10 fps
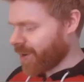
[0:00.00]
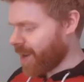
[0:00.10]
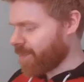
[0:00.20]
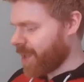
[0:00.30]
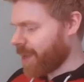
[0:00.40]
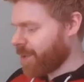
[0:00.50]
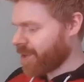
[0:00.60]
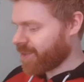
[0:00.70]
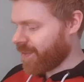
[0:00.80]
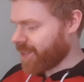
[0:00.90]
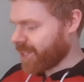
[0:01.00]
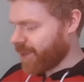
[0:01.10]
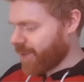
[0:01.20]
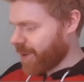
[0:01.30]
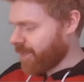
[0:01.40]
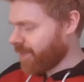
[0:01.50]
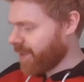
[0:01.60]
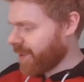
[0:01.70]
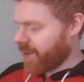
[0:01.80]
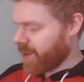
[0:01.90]
All right. Mega Boost, Rapid Silver.
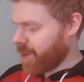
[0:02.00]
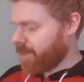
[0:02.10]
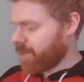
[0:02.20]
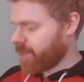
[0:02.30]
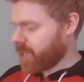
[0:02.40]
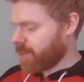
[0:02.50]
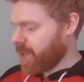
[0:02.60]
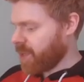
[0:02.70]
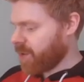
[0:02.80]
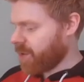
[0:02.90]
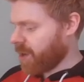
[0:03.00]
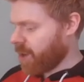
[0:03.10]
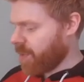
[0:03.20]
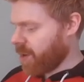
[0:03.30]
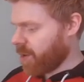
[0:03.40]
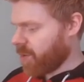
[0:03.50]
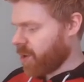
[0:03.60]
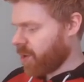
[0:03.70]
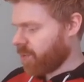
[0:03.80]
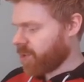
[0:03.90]
I'm going to speed through now. Lamine
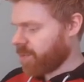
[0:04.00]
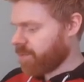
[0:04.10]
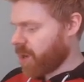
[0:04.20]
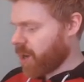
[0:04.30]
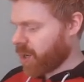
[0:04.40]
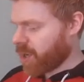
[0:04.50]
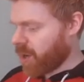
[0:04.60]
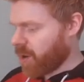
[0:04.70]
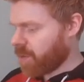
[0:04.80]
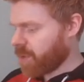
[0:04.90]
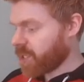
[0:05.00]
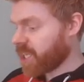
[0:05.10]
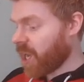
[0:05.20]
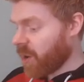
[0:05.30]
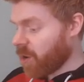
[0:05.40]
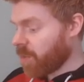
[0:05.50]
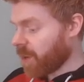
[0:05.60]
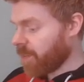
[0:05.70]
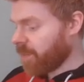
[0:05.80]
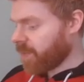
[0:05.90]
Lowell, Marco,
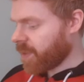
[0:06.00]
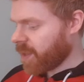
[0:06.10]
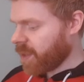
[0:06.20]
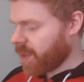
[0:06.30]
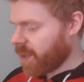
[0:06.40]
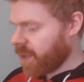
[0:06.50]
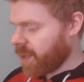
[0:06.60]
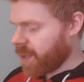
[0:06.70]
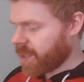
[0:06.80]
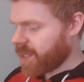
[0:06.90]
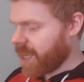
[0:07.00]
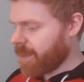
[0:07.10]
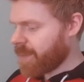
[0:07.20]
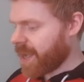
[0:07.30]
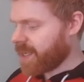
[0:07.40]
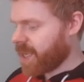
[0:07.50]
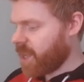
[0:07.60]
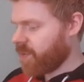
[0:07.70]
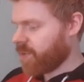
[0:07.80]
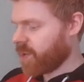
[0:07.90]
Matoma,
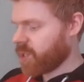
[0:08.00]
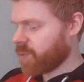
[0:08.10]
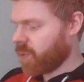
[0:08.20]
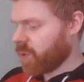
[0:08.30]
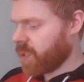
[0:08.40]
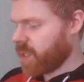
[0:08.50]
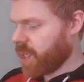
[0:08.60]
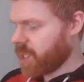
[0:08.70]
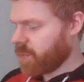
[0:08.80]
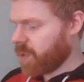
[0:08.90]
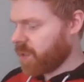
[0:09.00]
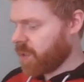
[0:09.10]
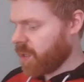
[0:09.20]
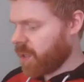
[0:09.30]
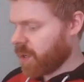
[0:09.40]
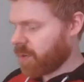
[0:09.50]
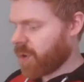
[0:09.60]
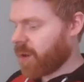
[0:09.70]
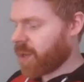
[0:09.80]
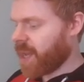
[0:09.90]
Diamande for Sporting Lisbon.
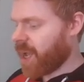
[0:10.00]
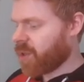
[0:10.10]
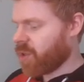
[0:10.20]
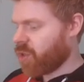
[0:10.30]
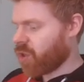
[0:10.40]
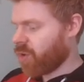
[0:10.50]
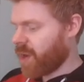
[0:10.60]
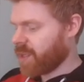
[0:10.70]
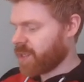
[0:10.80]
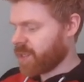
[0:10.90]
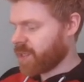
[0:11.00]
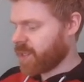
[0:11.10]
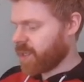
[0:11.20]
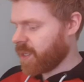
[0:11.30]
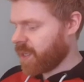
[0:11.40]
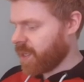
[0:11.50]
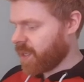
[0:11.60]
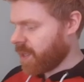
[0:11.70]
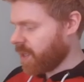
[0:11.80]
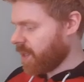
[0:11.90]
Card Connection, Trent.
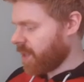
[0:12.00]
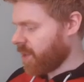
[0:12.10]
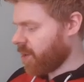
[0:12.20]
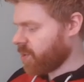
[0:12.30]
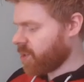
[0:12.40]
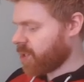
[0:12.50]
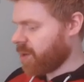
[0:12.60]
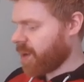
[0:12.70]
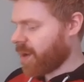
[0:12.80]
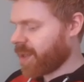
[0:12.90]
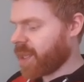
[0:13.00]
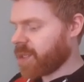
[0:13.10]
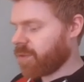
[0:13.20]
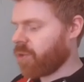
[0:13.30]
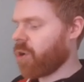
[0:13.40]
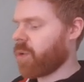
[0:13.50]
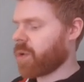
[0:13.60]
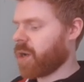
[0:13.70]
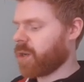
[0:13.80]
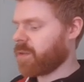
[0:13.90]
And on to our Kings of Europe
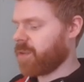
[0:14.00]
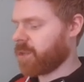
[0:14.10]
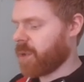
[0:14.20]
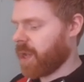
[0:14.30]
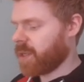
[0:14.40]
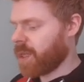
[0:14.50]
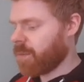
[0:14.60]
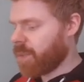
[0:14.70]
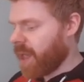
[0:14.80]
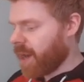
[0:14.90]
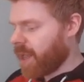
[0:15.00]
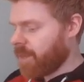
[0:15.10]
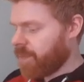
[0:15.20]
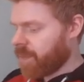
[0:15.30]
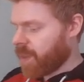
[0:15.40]
cards for this pack. Dembele,